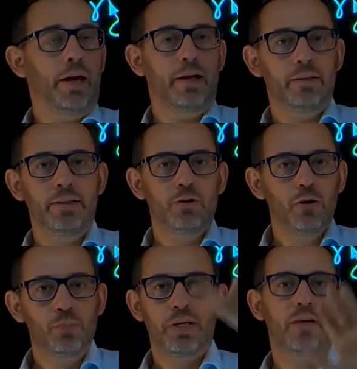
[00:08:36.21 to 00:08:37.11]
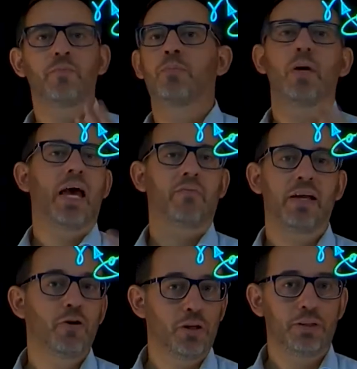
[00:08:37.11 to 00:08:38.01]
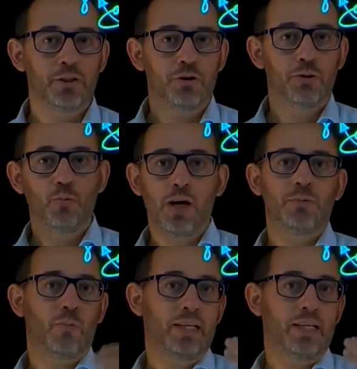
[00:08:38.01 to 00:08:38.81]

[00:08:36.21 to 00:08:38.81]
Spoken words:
And these loops can have any orientation you want.